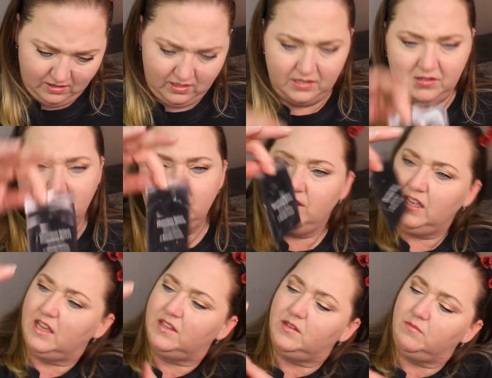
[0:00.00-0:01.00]
This looks like
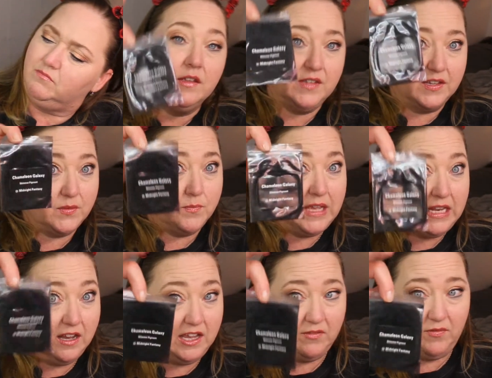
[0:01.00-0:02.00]
it says Midnight